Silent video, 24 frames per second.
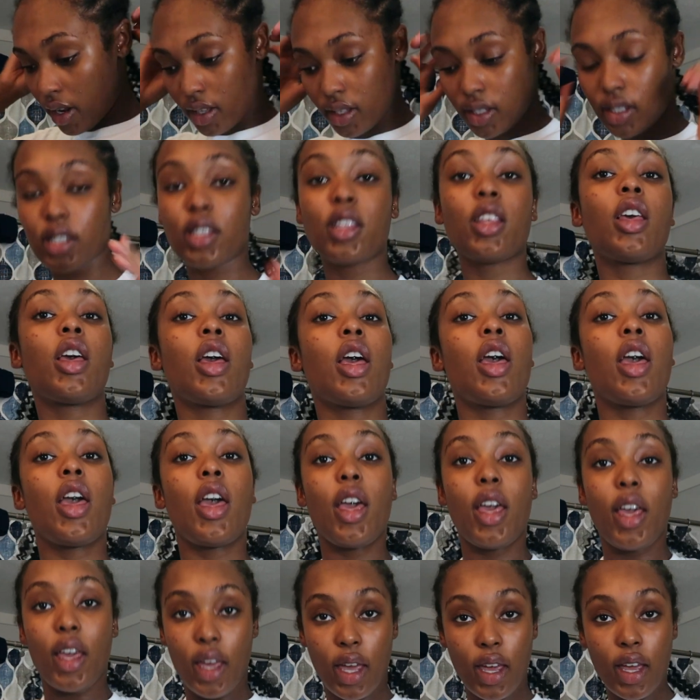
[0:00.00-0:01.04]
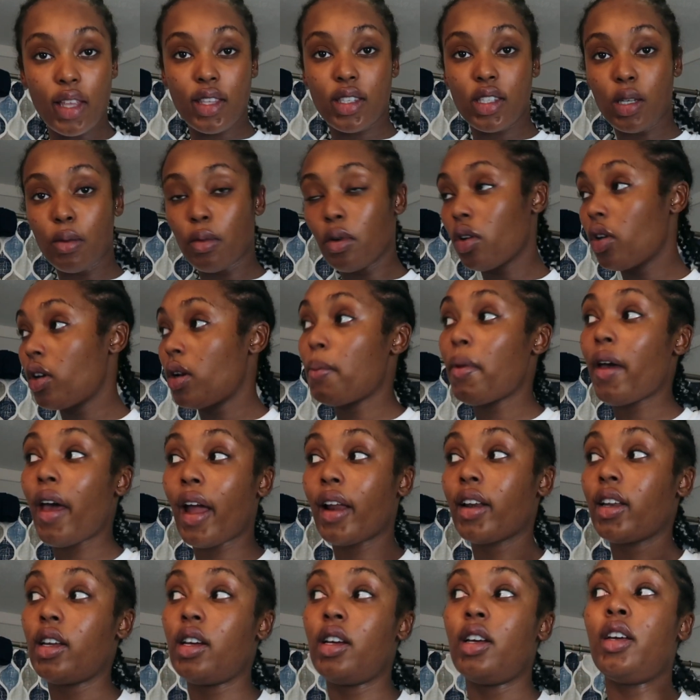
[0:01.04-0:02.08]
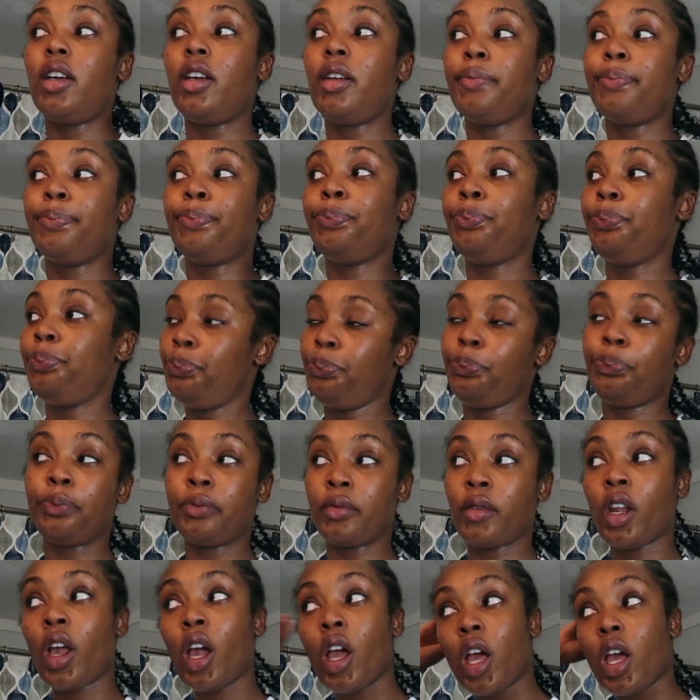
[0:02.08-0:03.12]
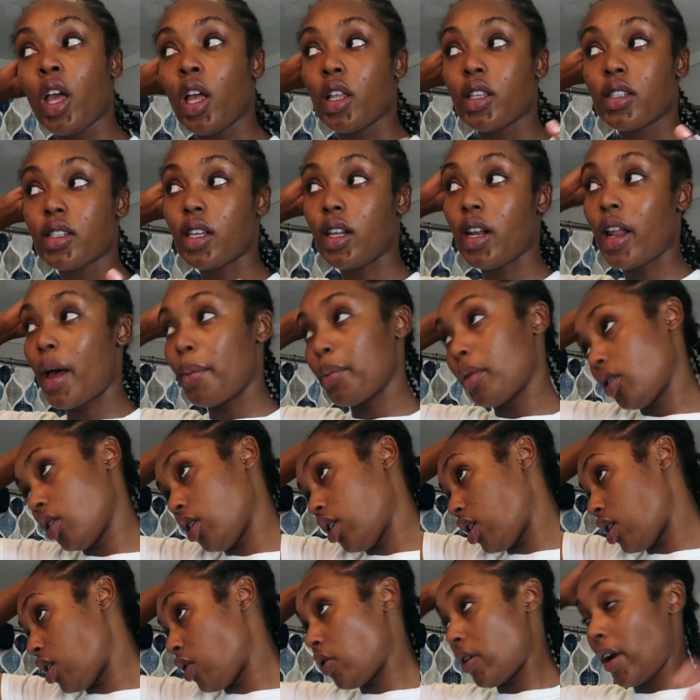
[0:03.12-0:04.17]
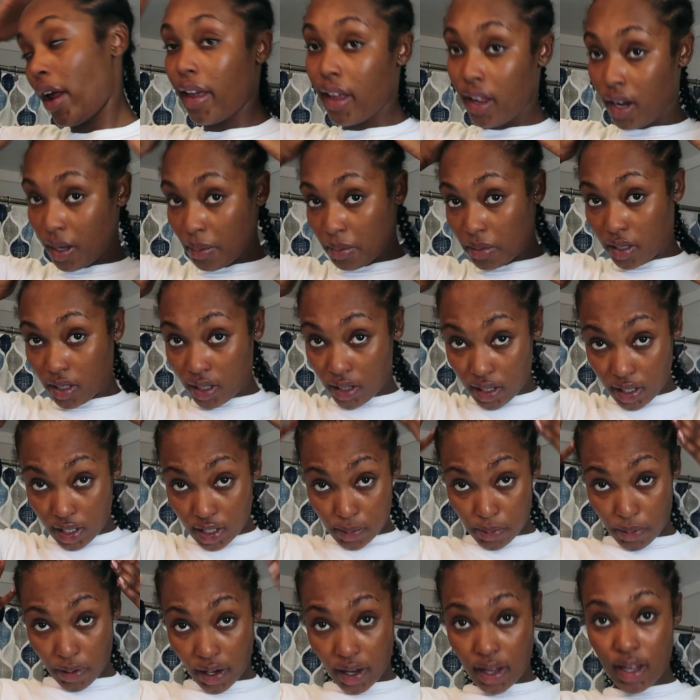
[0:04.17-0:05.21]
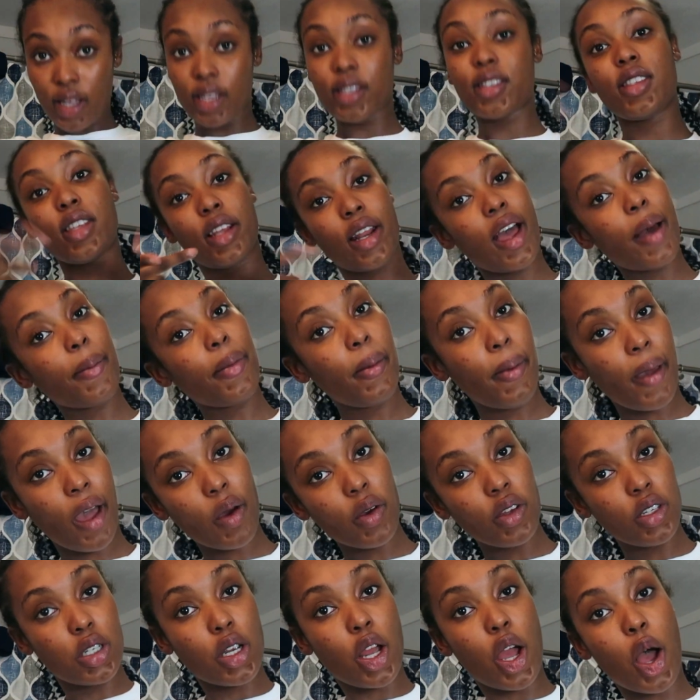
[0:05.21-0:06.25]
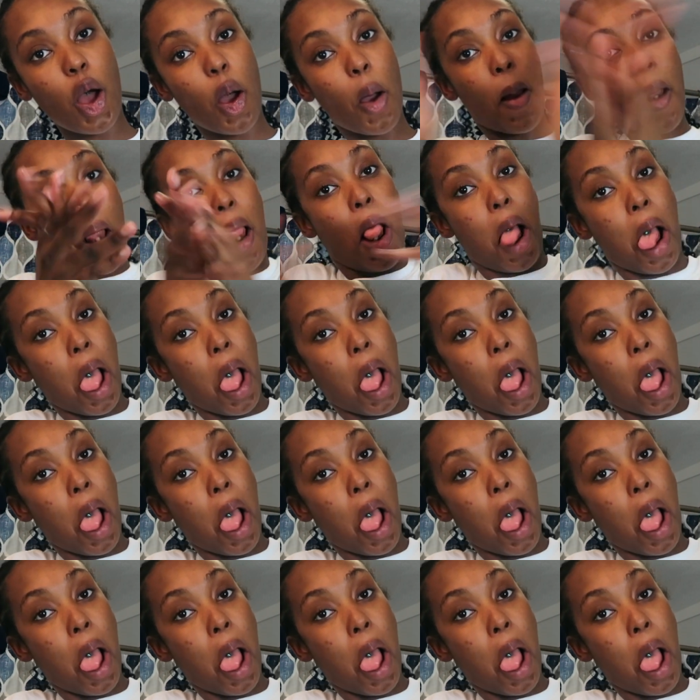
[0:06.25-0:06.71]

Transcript: and get some more of the back done. It's a lot more to go. When I get up to these braids, and I'll be back with y'all